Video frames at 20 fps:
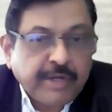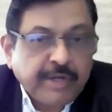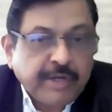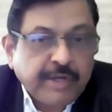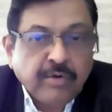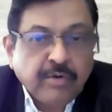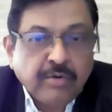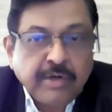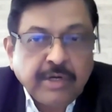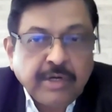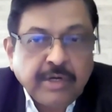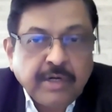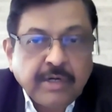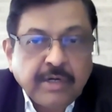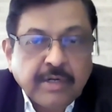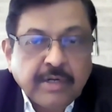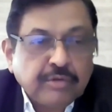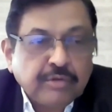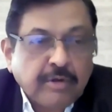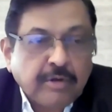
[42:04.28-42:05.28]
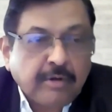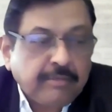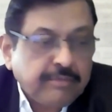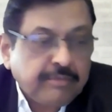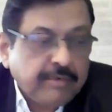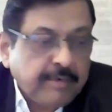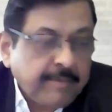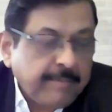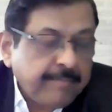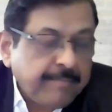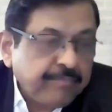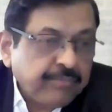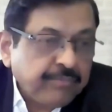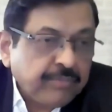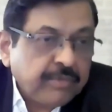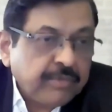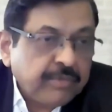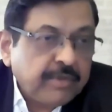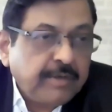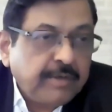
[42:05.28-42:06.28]
good in terms of the
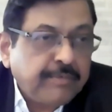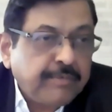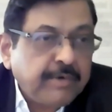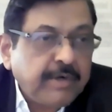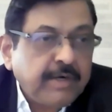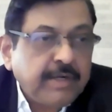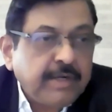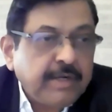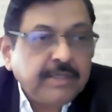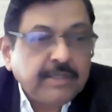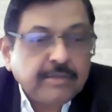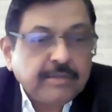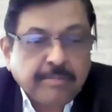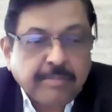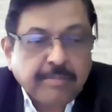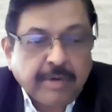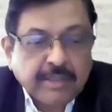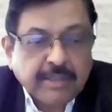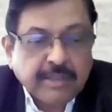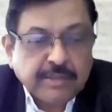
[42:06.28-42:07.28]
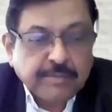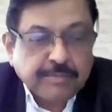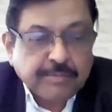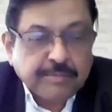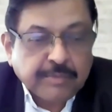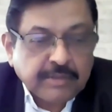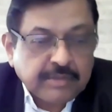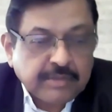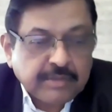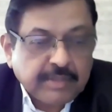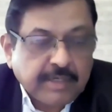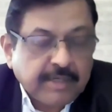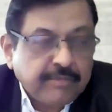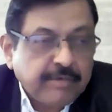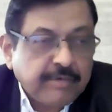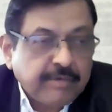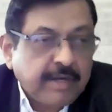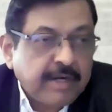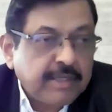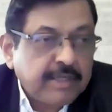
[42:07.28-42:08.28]
different ages of participants that we are
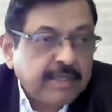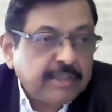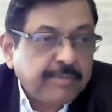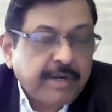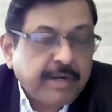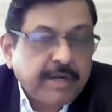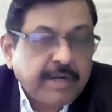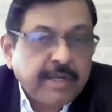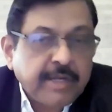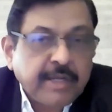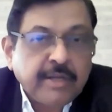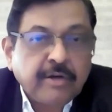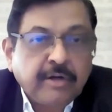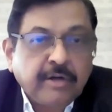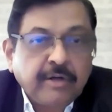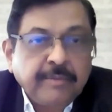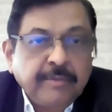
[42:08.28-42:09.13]
anticipating here.